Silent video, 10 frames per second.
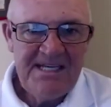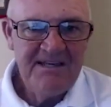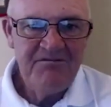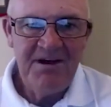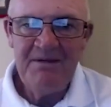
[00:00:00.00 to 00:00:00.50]

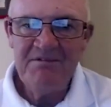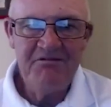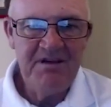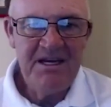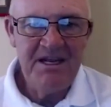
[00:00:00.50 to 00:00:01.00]
And if I'm
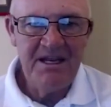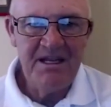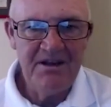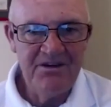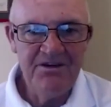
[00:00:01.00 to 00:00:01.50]

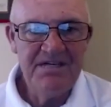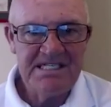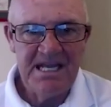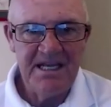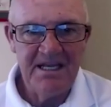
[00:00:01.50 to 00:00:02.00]
defending and you're
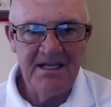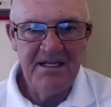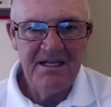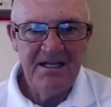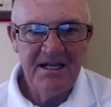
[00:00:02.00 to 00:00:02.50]
attacking,
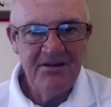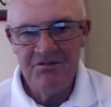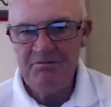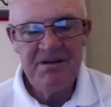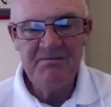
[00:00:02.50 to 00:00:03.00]

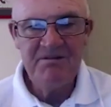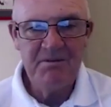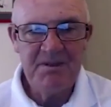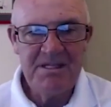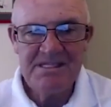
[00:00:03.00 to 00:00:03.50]
you beat me
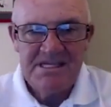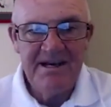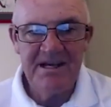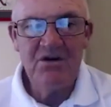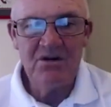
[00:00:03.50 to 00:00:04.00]
from the
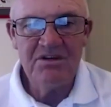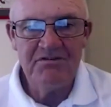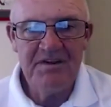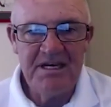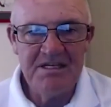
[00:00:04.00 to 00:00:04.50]
inside, I can't
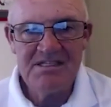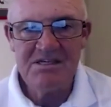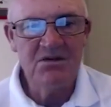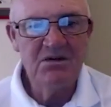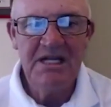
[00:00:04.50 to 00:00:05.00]
defend.
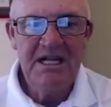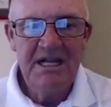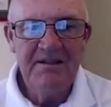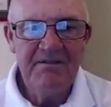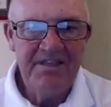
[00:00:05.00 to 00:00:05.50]
So
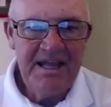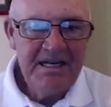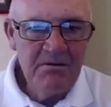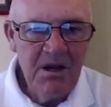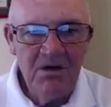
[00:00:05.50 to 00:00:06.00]
that
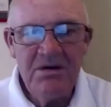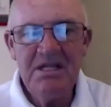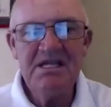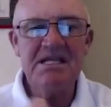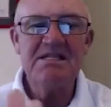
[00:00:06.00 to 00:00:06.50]

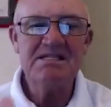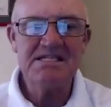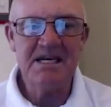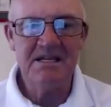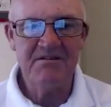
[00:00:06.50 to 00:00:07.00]
owning the
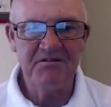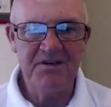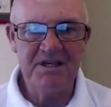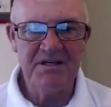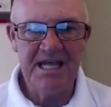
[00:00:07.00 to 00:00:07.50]
inside of the
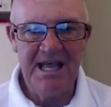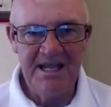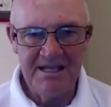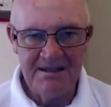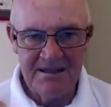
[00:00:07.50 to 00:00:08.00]
field,
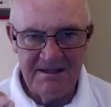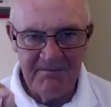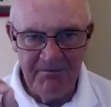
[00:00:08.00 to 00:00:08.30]
and